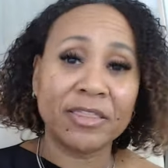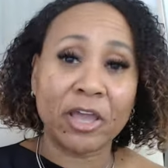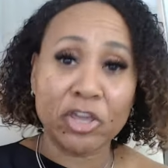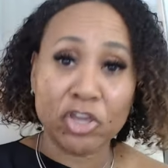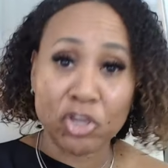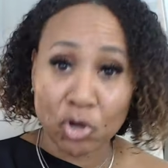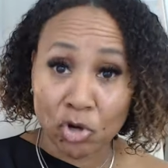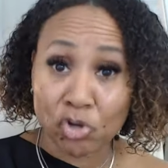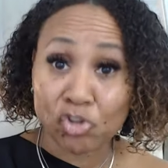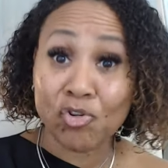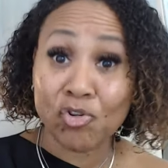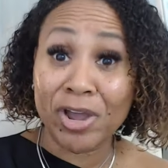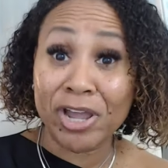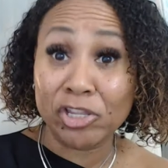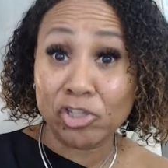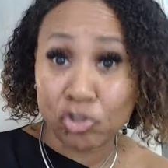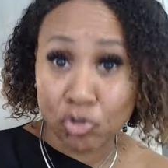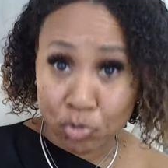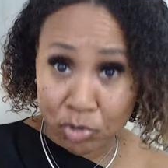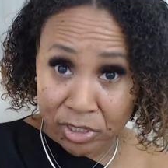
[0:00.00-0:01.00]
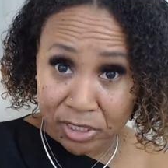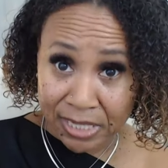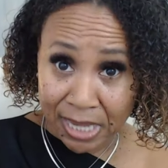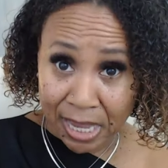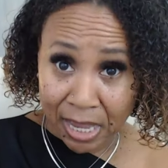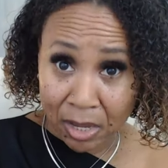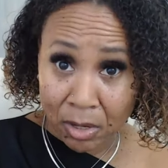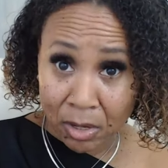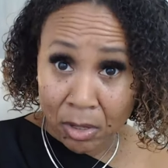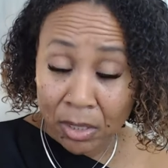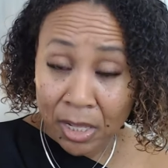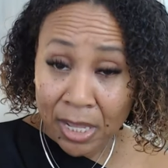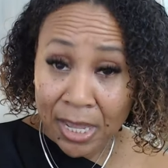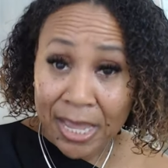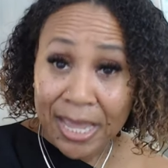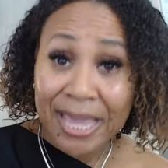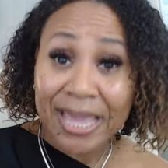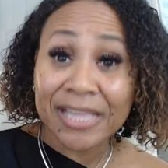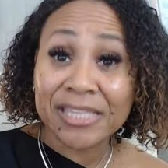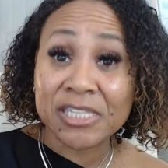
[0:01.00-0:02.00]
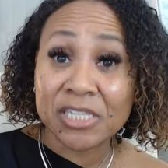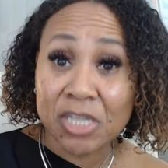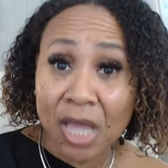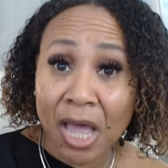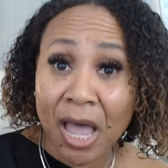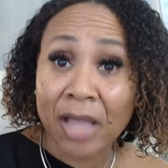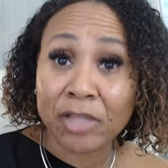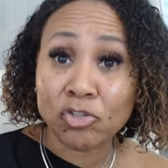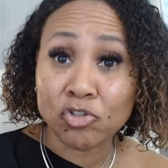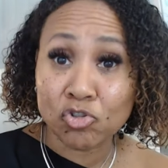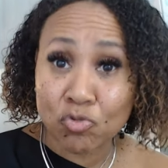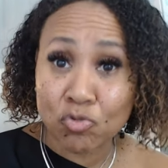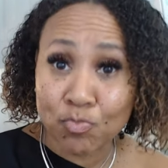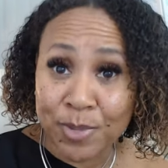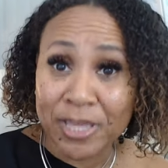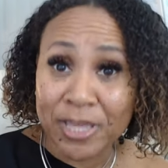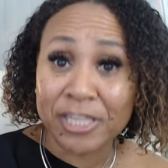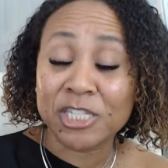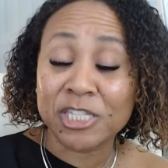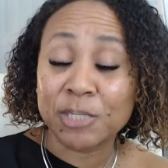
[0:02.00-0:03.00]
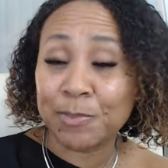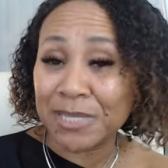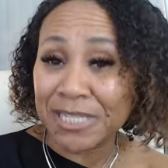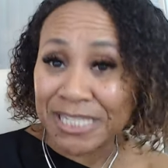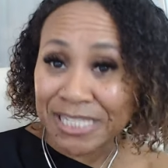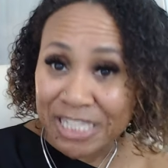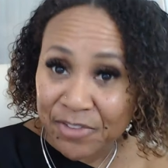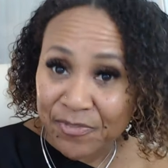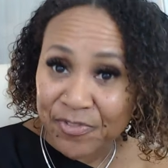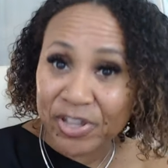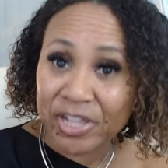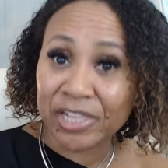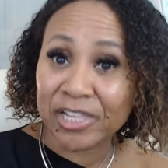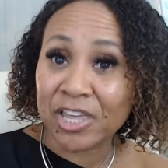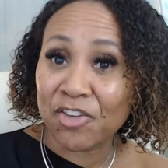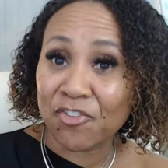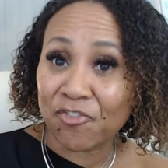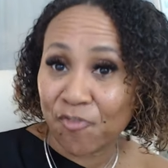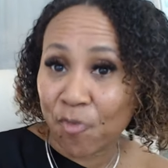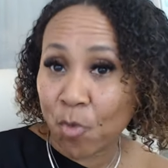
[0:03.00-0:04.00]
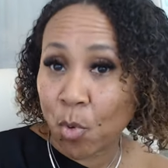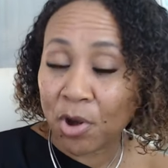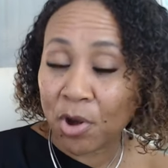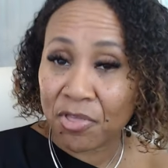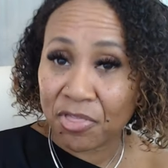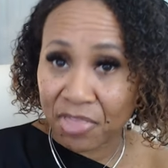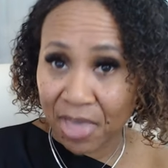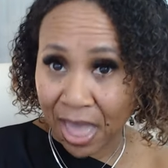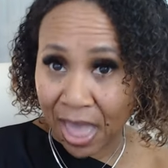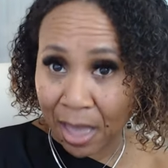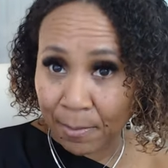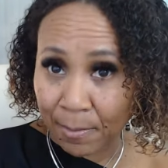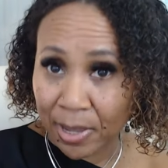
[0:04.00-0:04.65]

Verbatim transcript: that you're trying to sell, it's got to be specifically for them.